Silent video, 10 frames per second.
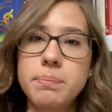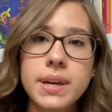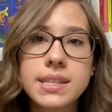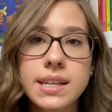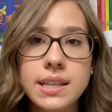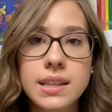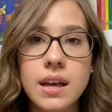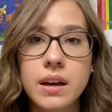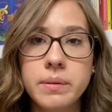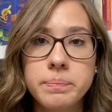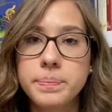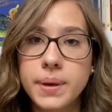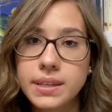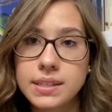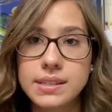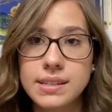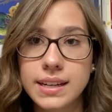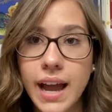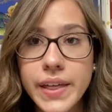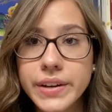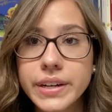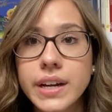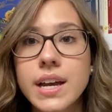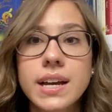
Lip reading: piecing the pieces together,